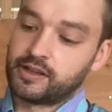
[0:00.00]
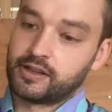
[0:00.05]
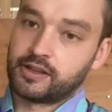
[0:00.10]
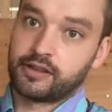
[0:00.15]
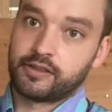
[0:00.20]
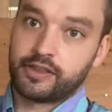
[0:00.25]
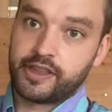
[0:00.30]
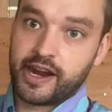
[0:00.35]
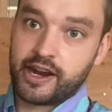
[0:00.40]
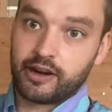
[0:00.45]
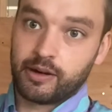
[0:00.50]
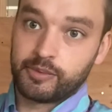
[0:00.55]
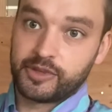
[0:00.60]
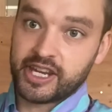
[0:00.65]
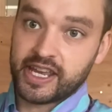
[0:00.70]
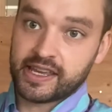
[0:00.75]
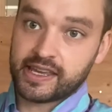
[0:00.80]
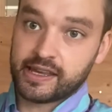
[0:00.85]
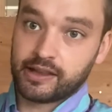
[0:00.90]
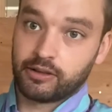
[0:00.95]
There I'm
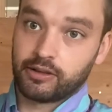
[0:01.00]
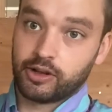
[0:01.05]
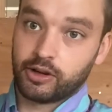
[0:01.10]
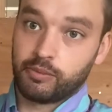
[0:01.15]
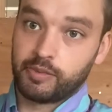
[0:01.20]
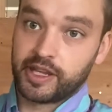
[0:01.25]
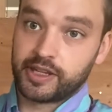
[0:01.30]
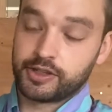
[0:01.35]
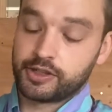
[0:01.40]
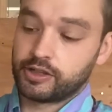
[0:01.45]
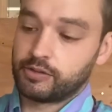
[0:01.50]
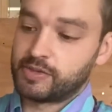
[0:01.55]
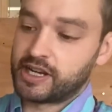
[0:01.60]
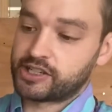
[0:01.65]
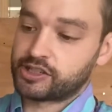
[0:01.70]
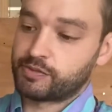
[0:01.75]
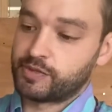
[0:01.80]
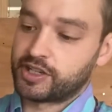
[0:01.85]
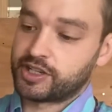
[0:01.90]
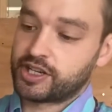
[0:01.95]
taking a little bit too
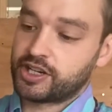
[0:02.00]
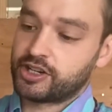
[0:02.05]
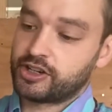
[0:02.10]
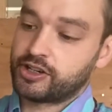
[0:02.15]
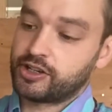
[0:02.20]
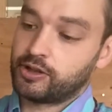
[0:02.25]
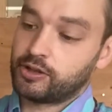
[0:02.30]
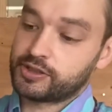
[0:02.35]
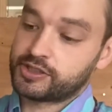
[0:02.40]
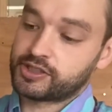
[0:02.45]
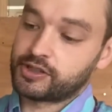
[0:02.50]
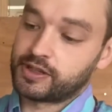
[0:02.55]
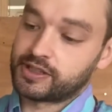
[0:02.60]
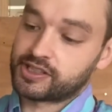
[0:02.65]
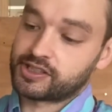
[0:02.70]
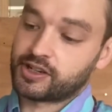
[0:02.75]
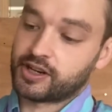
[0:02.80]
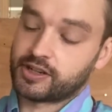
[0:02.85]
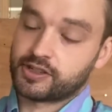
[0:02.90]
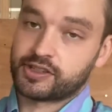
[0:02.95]
much material, so it
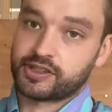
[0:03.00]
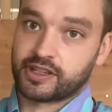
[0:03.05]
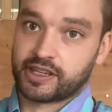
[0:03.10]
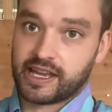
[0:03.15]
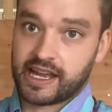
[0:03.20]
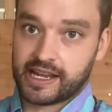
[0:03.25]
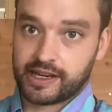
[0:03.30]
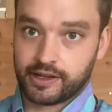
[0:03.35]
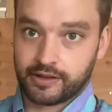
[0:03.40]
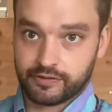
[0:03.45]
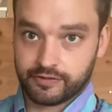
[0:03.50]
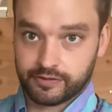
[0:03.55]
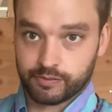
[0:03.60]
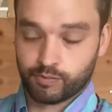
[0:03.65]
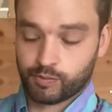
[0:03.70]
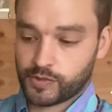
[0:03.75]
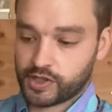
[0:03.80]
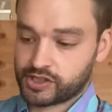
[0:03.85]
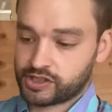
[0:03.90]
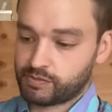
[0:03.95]
starts to kind of
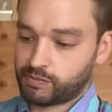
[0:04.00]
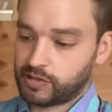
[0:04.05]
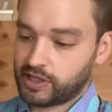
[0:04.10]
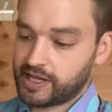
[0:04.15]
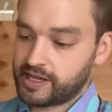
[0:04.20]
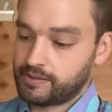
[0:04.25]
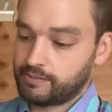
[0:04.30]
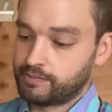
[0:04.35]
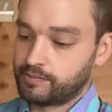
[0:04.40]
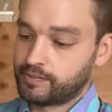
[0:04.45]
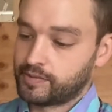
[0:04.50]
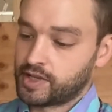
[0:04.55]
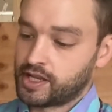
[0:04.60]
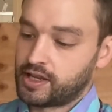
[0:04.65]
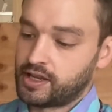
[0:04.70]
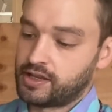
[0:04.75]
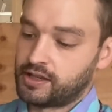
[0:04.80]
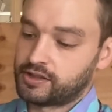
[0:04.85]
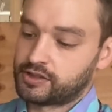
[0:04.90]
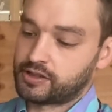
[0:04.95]
split,
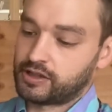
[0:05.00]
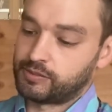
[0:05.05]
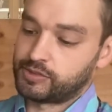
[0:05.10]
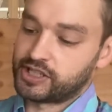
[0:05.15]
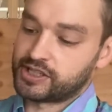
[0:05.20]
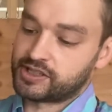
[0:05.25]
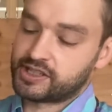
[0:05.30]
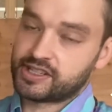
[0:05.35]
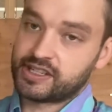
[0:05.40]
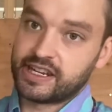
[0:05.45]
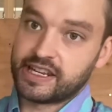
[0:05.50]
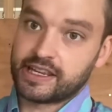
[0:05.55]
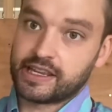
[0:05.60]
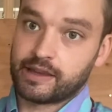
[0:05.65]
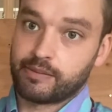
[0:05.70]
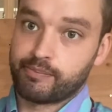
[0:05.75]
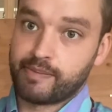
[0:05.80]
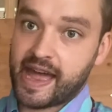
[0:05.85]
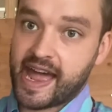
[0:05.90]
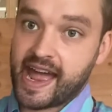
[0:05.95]
so I'm just
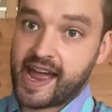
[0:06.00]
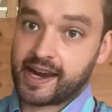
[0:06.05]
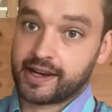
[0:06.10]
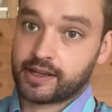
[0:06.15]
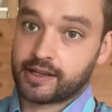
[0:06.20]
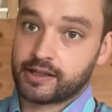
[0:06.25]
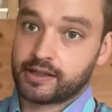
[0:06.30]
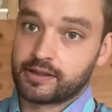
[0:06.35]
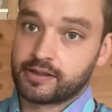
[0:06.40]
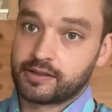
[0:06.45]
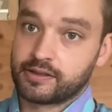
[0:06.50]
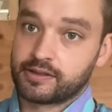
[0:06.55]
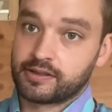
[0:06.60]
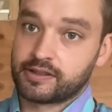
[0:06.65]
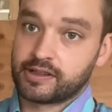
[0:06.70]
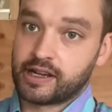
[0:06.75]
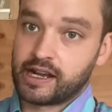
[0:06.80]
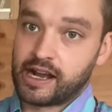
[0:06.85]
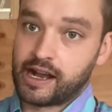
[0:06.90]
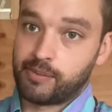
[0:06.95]
sneaking back
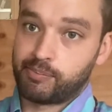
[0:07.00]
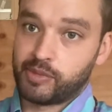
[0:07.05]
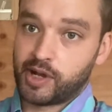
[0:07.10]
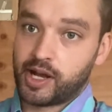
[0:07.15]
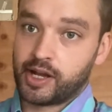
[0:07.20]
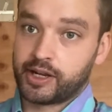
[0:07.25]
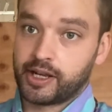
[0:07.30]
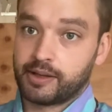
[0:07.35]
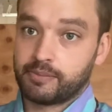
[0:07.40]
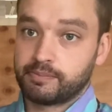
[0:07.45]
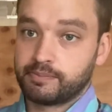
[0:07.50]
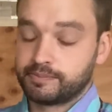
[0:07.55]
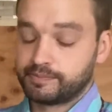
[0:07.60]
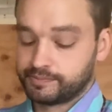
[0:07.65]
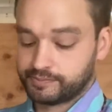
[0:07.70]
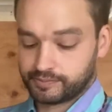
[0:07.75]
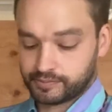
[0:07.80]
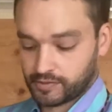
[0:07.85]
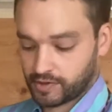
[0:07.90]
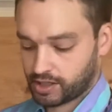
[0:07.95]
up on it,
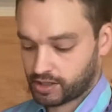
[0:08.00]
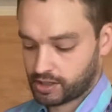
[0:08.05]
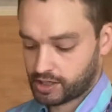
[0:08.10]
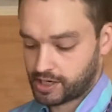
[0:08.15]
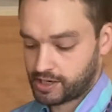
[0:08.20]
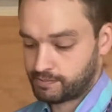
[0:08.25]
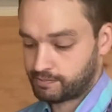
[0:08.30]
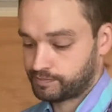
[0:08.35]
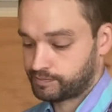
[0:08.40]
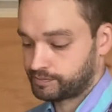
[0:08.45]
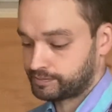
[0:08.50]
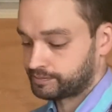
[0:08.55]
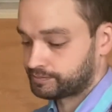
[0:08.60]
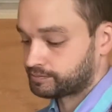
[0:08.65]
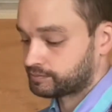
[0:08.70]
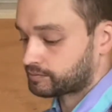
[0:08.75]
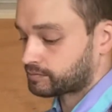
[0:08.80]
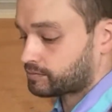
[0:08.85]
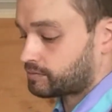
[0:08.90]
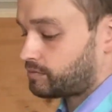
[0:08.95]
okay?
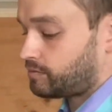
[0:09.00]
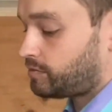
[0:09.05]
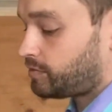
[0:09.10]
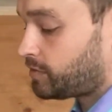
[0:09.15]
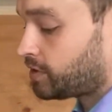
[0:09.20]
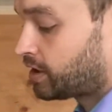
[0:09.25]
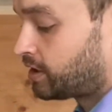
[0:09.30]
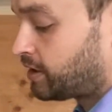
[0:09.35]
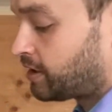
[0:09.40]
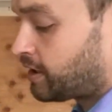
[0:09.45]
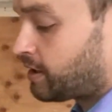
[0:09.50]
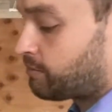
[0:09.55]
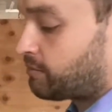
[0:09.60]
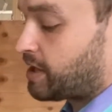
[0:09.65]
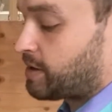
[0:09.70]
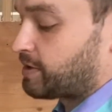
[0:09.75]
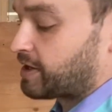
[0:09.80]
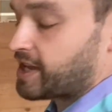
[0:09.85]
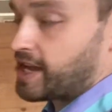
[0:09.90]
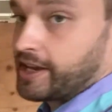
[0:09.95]

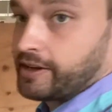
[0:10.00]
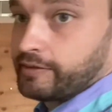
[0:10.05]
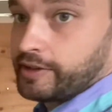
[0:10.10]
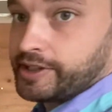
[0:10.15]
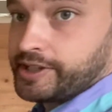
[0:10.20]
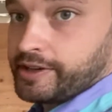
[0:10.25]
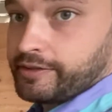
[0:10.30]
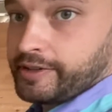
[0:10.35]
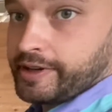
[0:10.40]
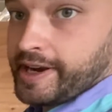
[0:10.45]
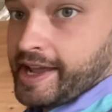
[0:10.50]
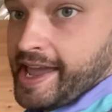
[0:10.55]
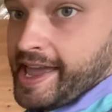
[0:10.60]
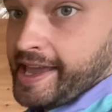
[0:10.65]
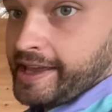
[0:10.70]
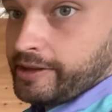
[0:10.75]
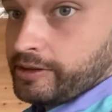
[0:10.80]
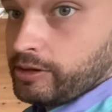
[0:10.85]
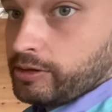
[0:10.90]
Maybe kind of a different angle